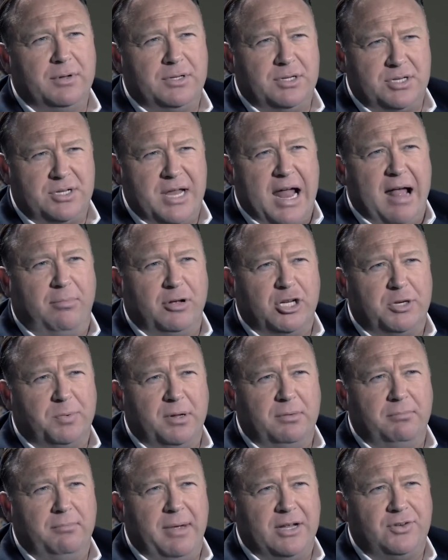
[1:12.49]
it's
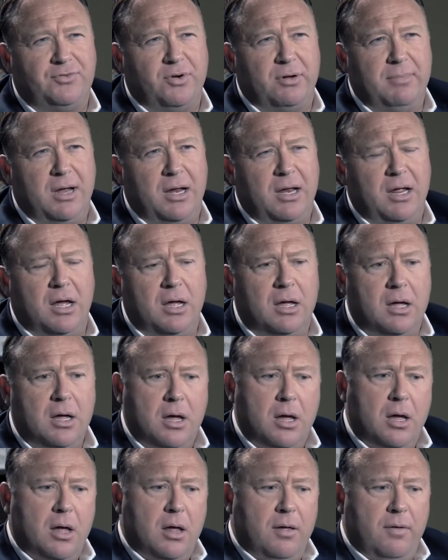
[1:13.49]
establishment, mainstream media,
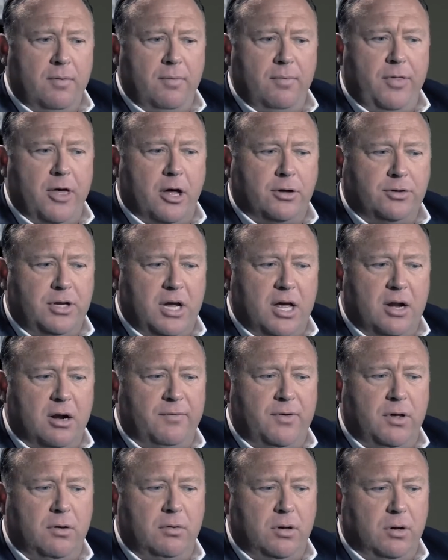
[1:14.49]
they'll
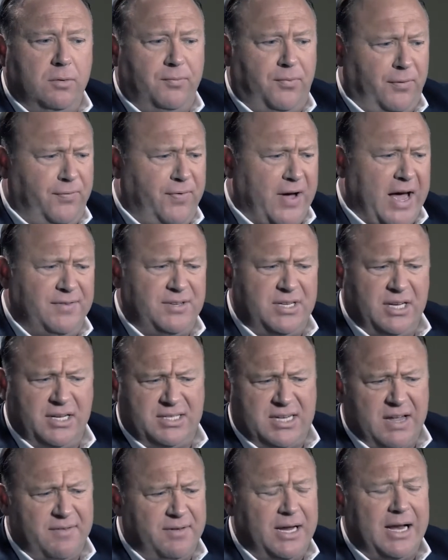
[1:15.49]
interview you for 5, 6,
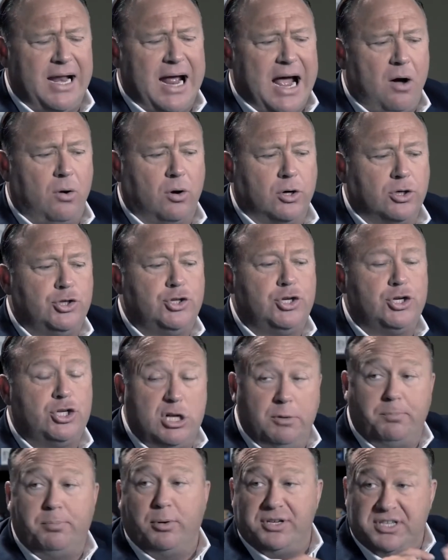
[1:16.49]
7, 8 hours just
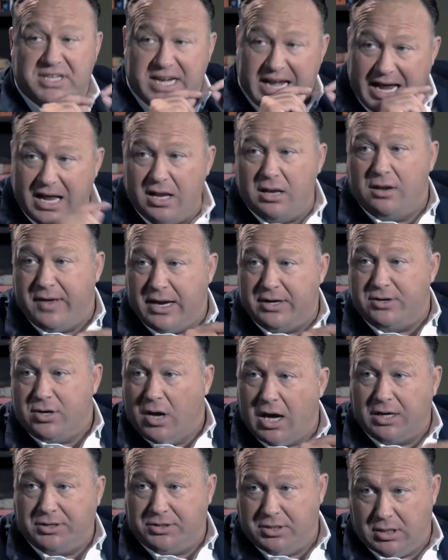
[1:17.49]
to pretend they
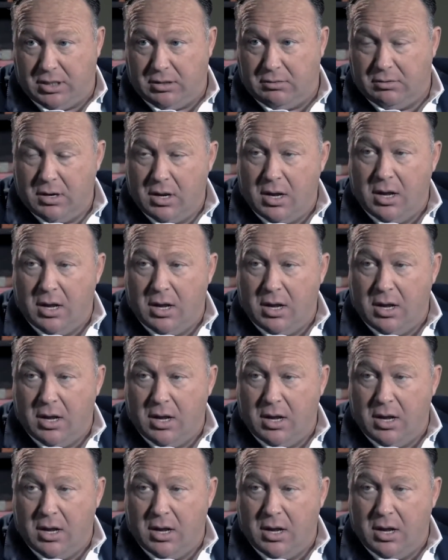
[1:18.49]
talk to you.